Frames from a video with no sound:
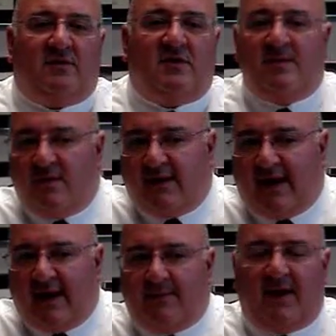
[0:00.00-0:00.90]

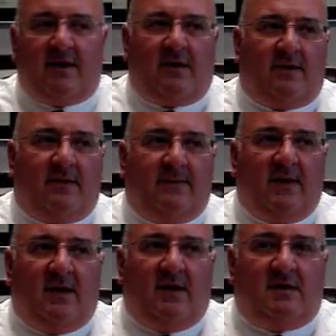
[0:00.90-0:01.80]
communicate better,
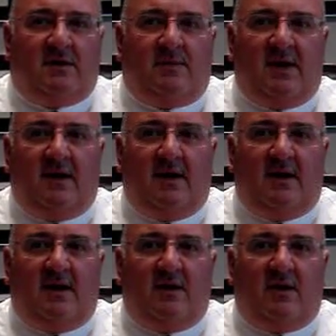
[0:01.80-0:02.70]
to
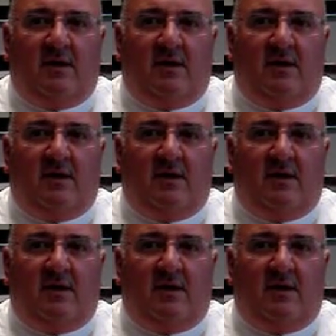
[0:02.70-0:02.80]
be